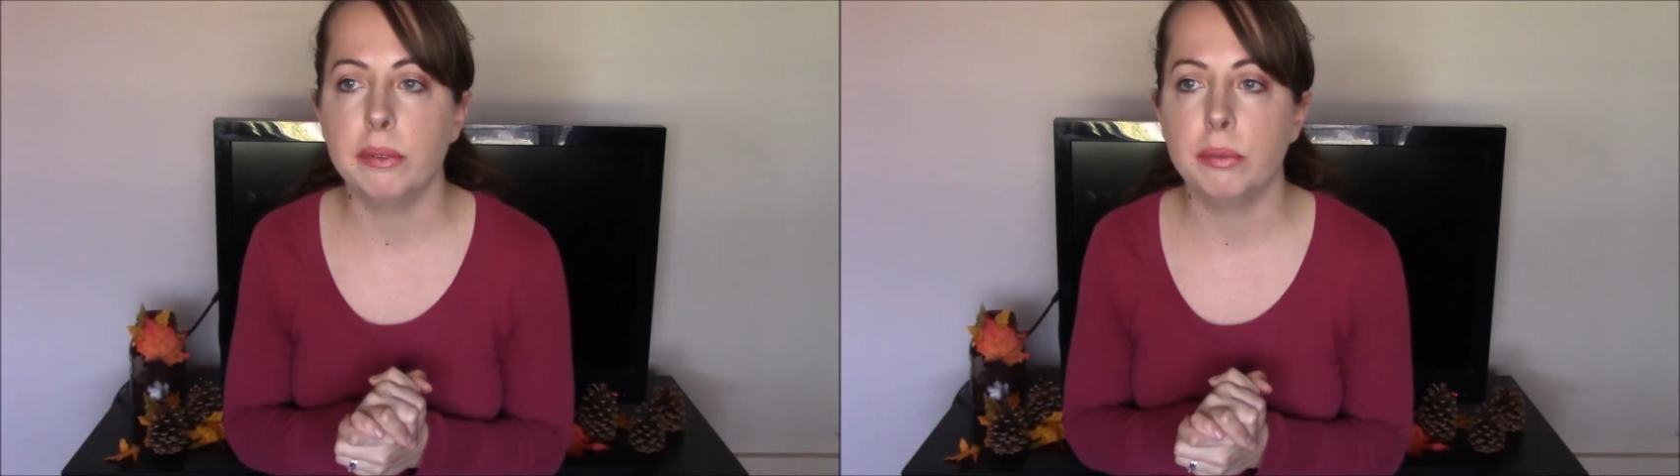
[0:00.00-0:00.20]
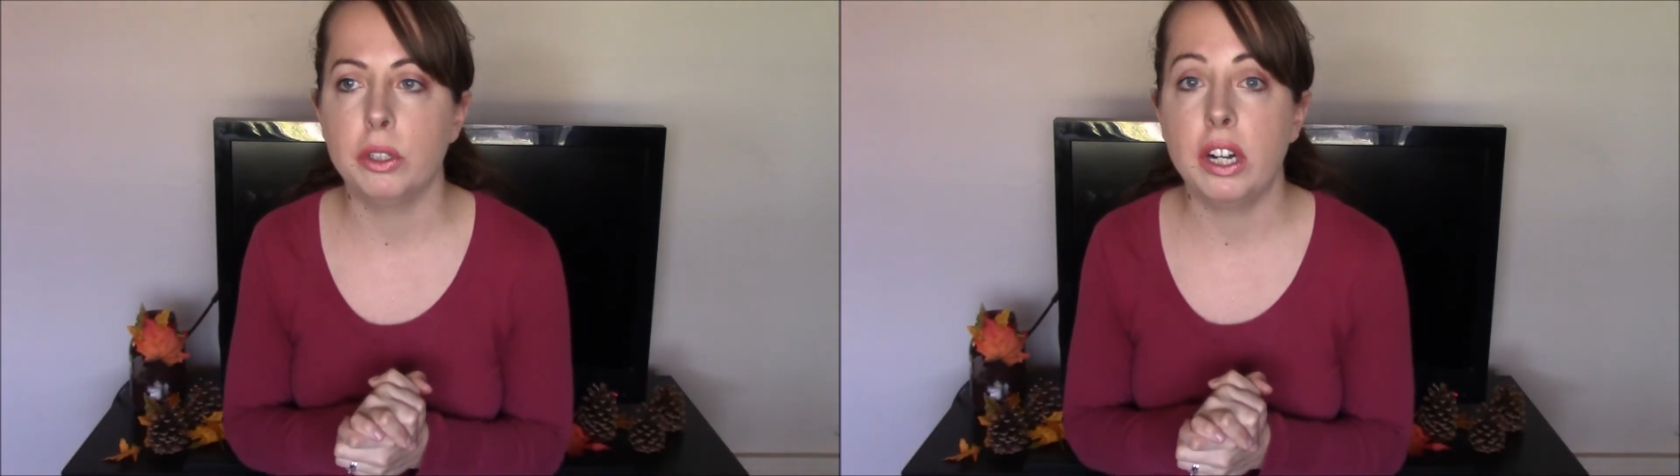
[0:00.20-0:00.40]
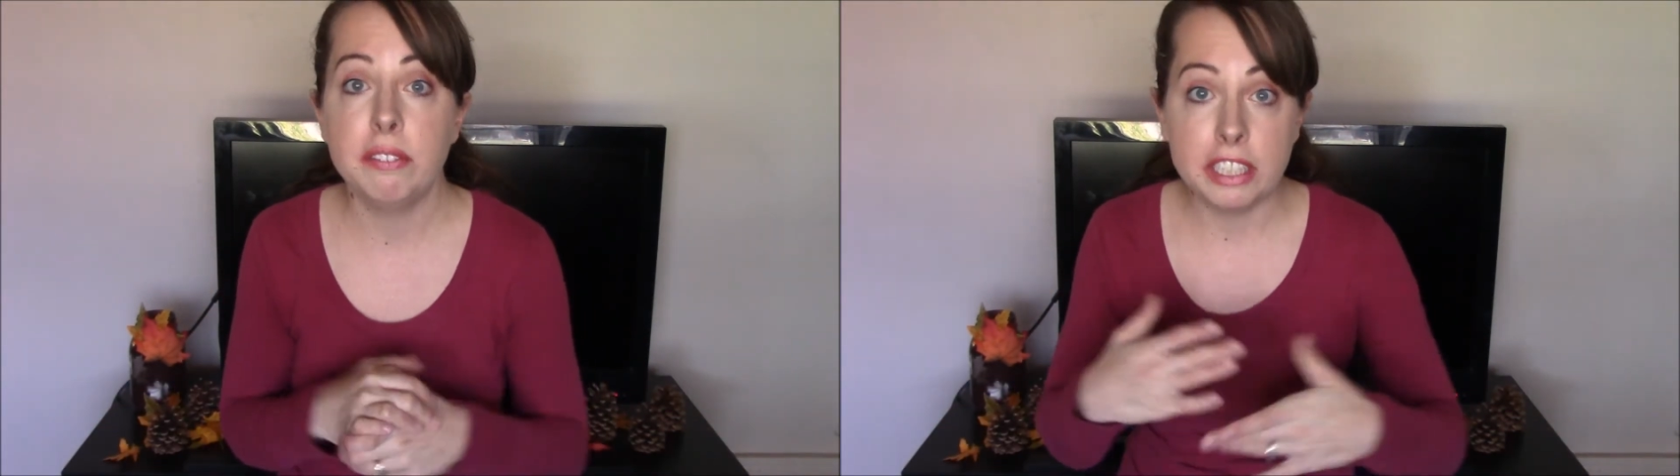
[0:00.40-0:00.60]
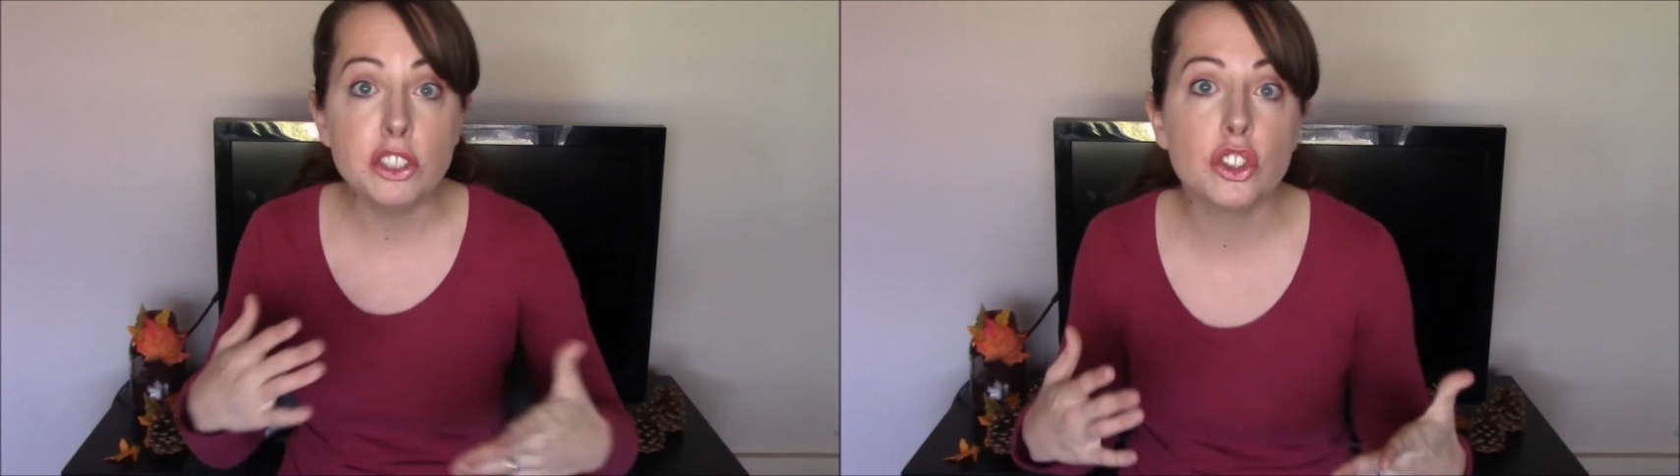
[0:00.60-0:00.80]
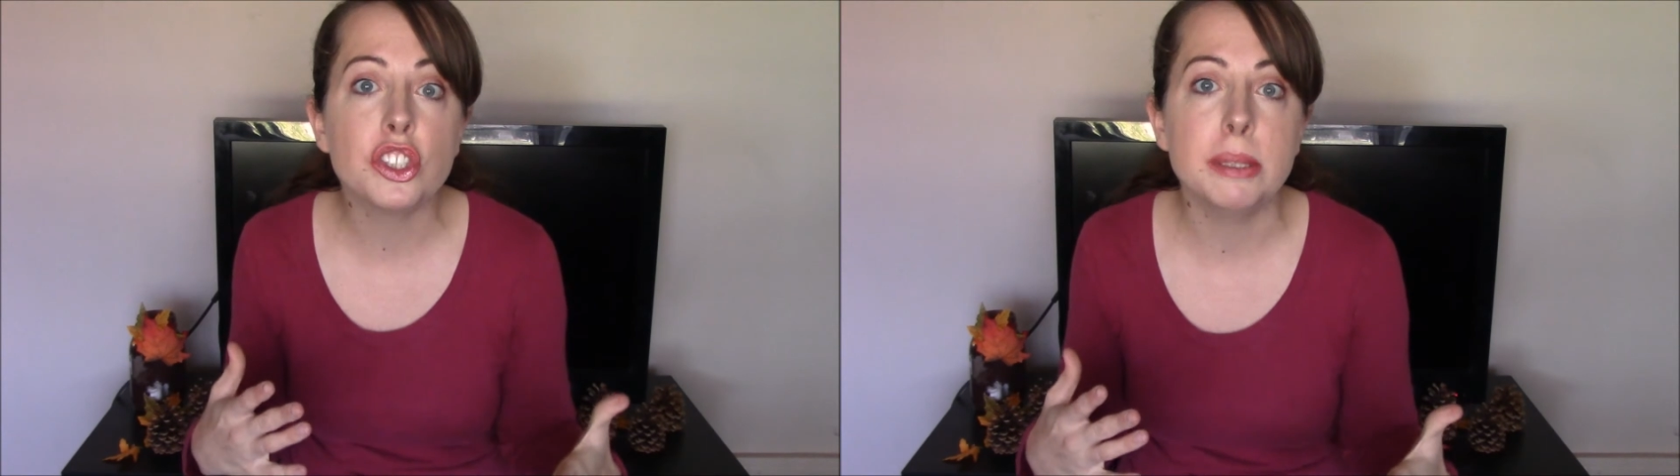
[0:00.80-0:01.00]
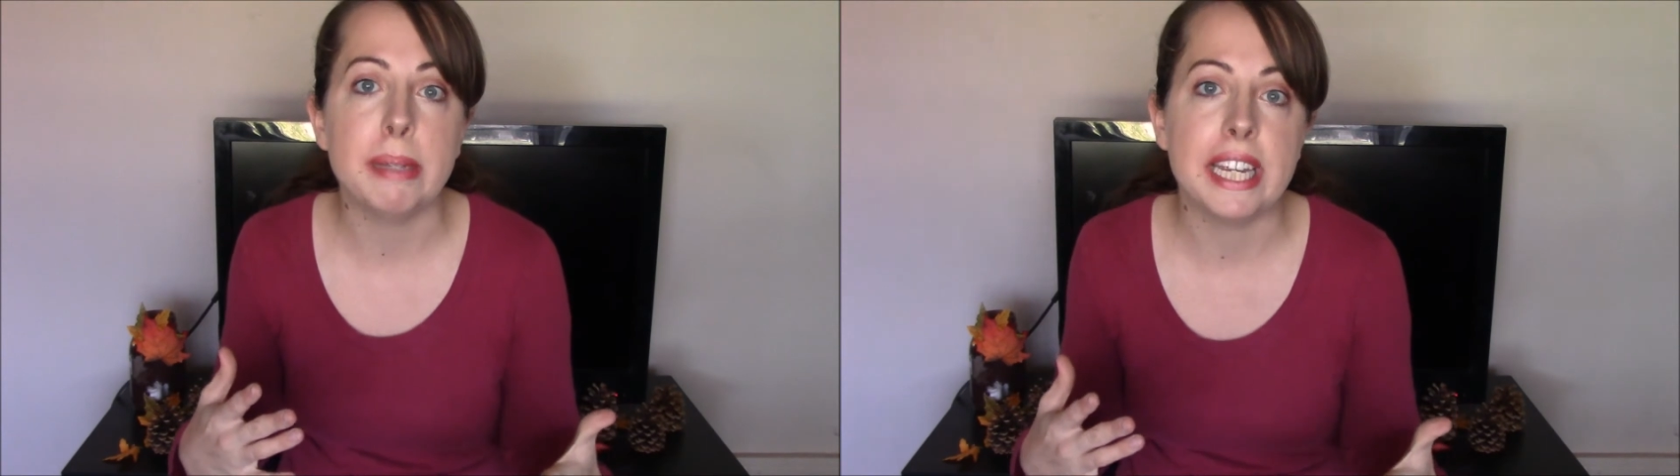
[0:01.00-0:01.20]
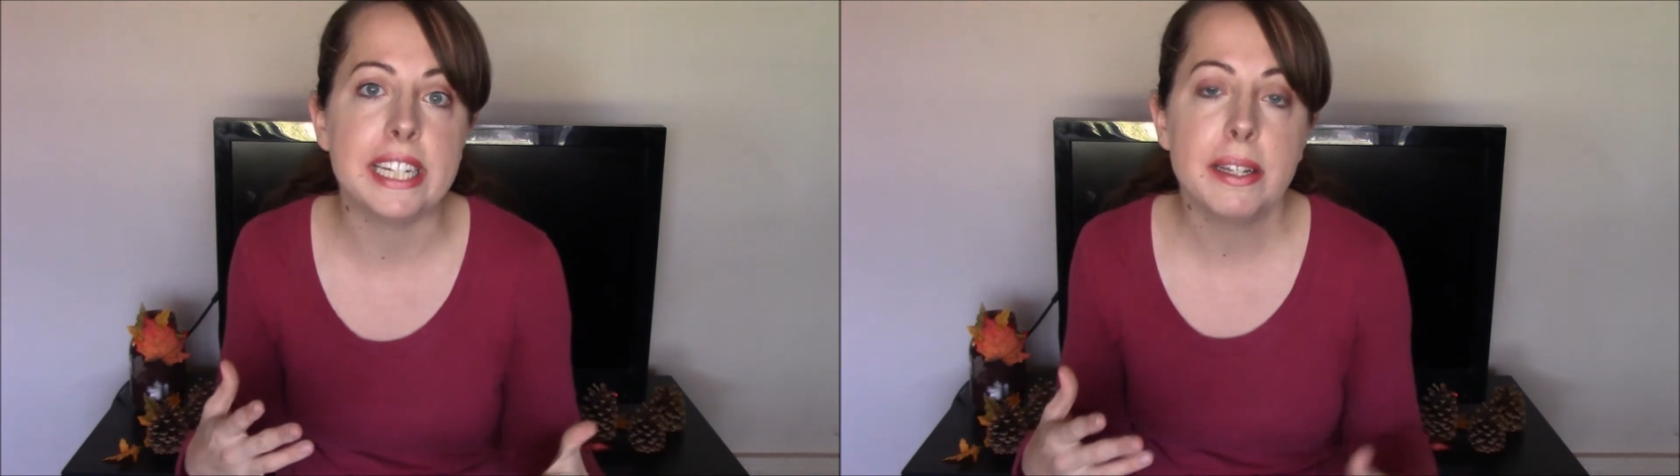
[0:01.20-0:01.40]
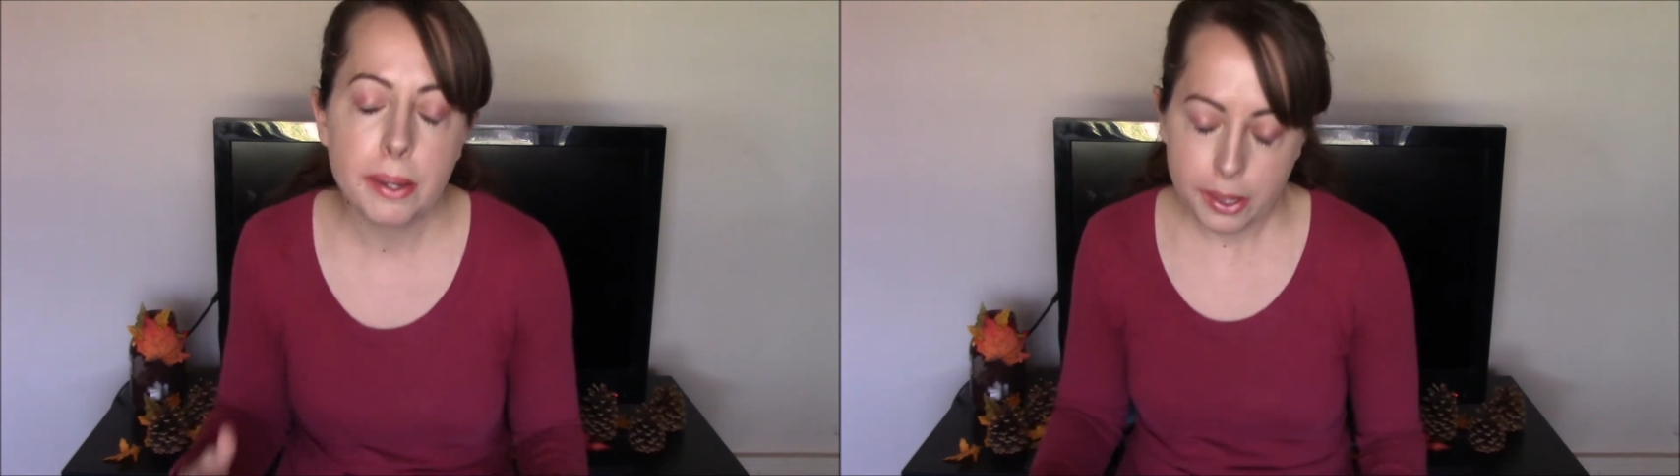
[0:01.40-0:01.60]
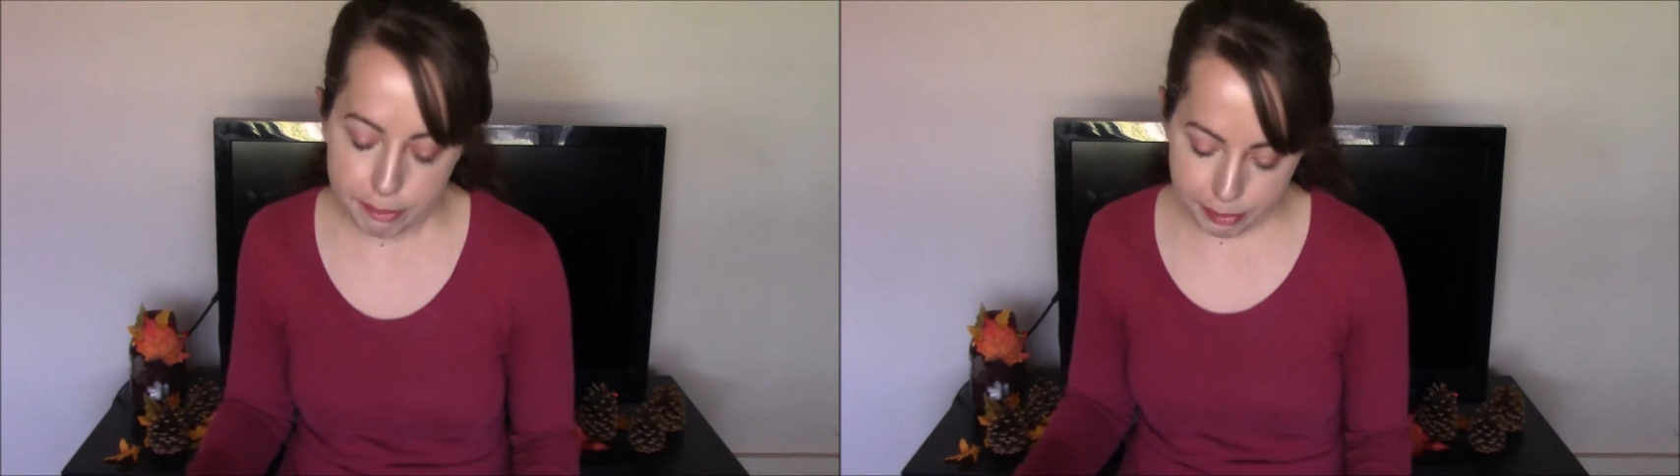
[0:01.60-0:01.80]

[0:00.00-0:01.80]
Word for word: will eventually make it.